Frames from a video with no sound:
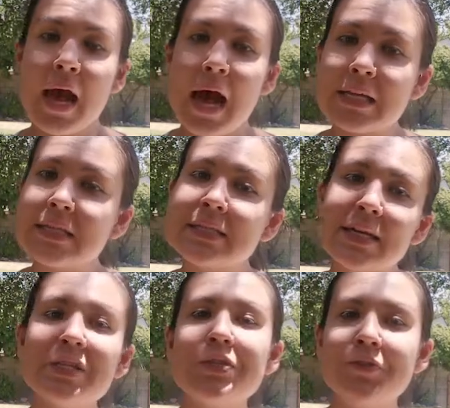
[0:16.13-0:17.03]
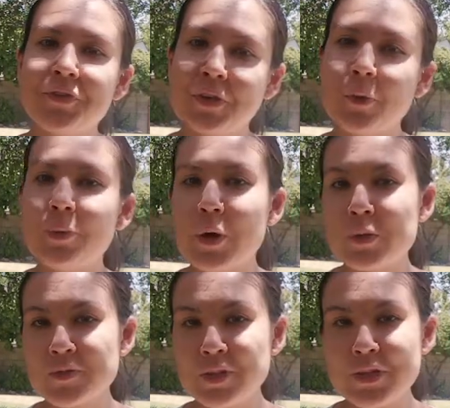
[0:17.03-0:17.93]
I decided to film
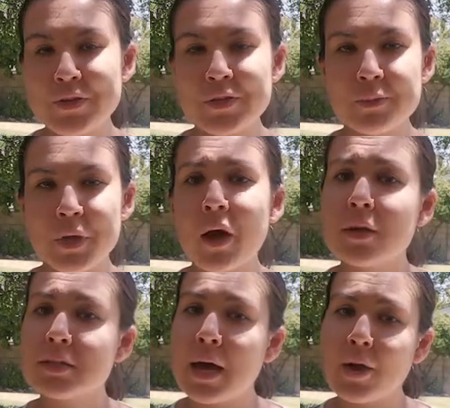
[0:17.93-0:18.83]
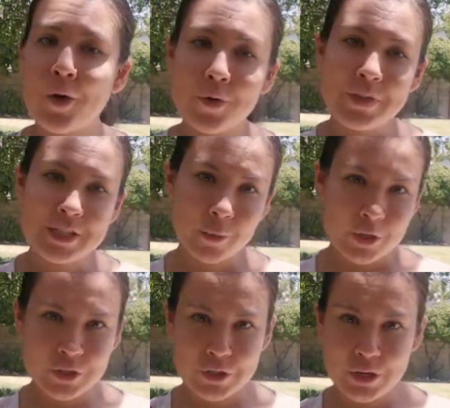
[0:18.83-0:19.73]
those videos because I heard this
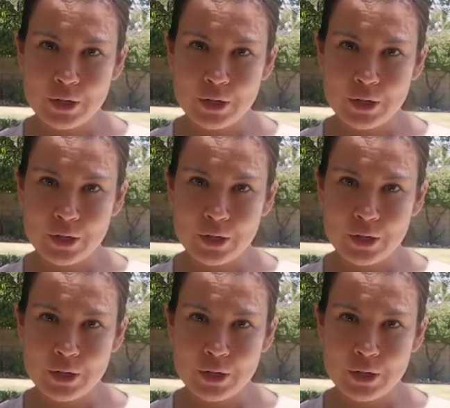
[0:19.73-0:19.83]
question